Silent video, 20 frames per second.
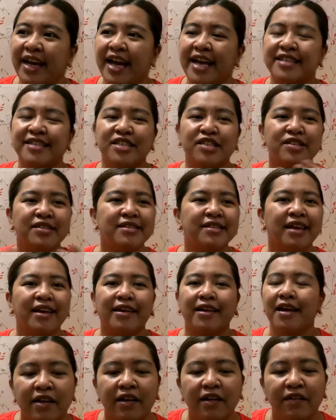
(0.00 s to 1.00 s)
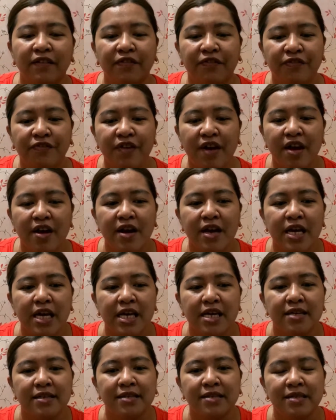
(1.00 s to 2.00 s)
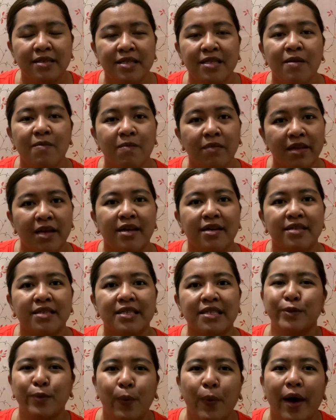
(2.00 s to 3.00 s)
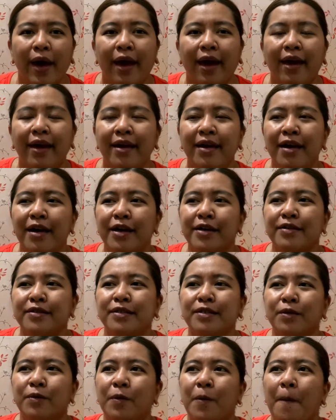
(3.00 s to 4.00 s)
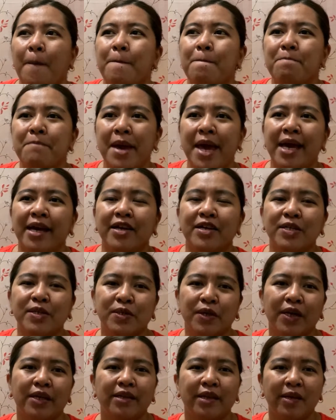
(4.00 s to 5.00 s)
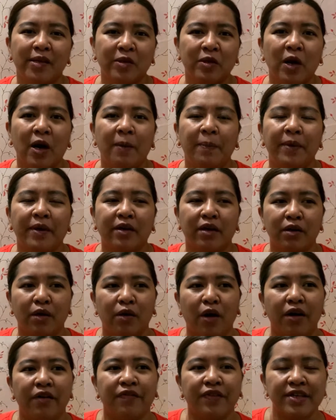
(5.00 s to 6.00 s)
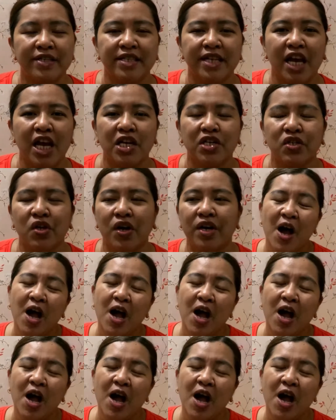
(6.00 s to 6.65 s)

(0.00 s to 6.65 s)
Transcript: It's just like a very seamless way to make a certain topic of conversation.